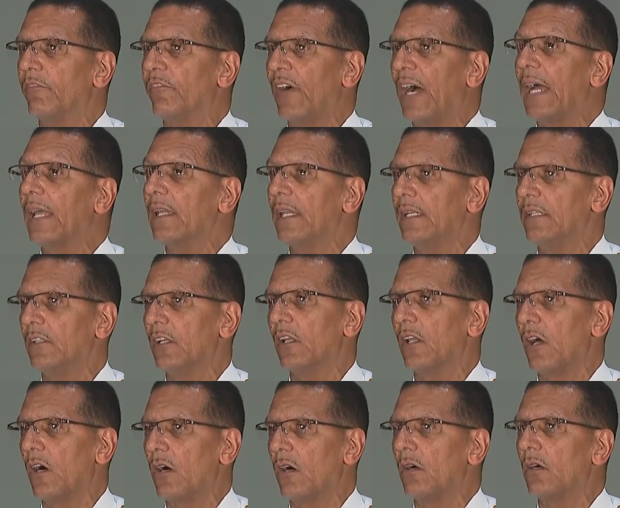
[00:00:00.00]
violating the
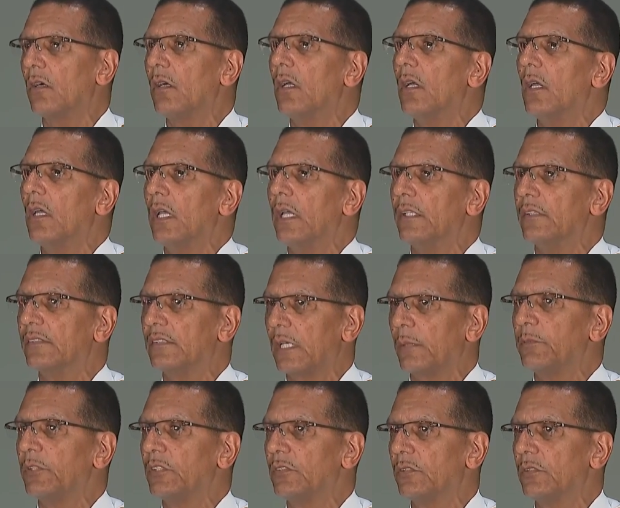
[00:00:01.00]
law is
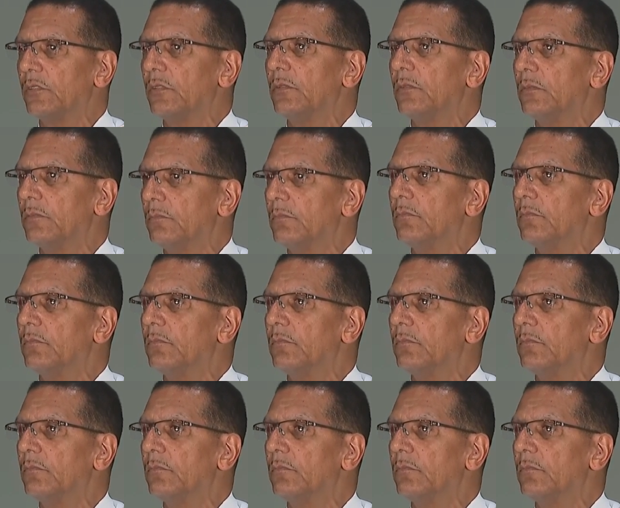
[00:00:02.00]
subject to,